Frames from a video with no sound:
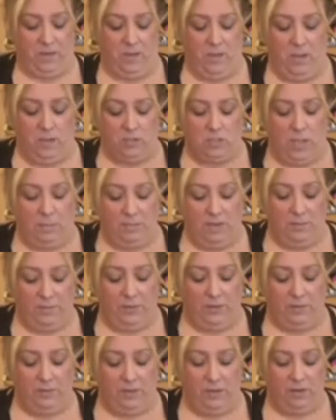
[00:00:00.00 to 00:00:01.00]
So I'm going to
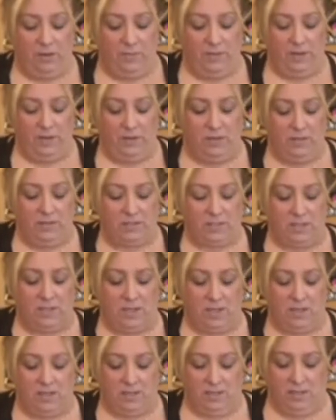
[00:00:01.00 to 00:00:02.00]
put a little bit of this
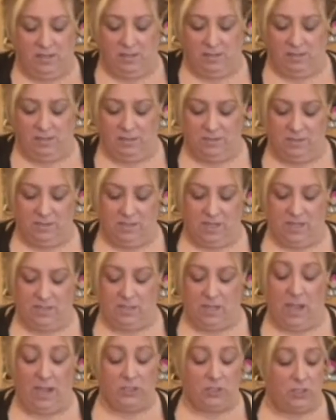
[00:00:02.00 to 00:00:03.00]
kind in because
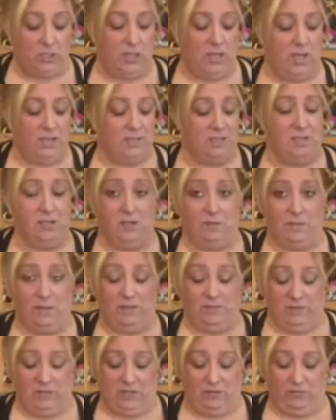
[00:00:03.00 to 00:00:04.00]
this actually has a little bit
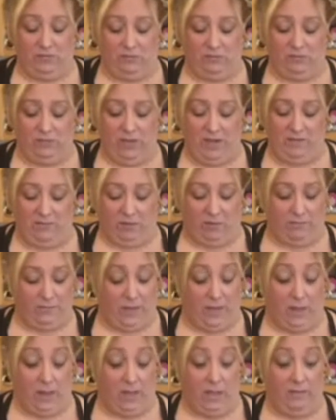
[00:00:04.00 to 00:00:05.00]
of a different flavor.
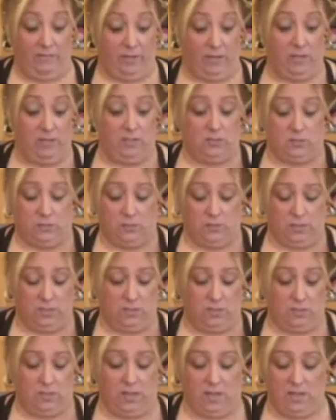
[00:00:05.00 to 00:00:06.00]
I love it. It's really
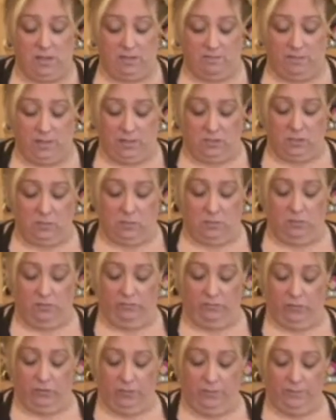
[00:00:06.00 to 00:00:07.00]
good. I eat it by the
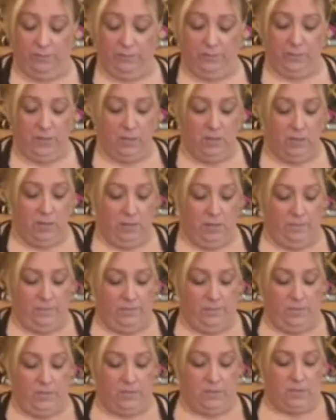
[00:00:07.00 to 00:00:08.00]
spoonful.
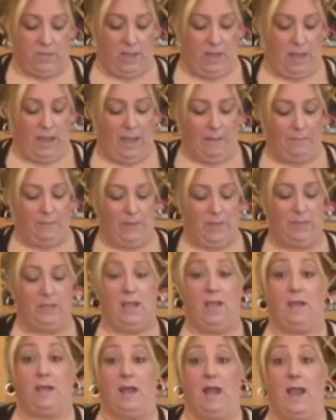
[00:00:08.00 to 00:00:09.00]
This Api
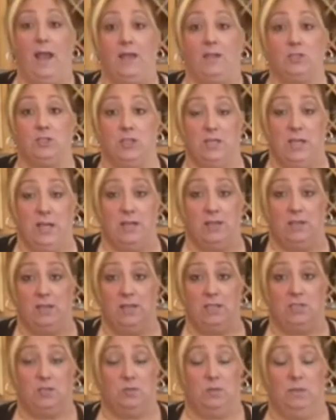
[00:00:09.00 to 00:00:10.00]
Terra. I actually got
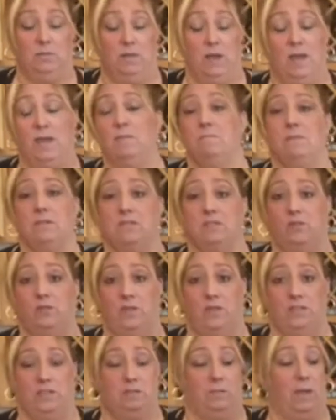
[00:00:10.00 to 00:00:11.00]
this with my
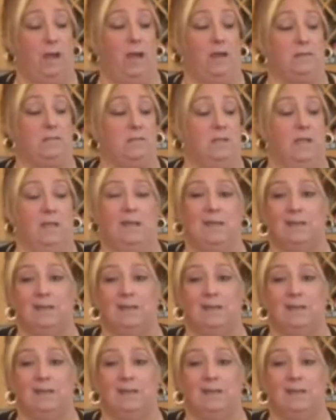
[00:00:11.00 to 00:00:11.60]
Misfits box.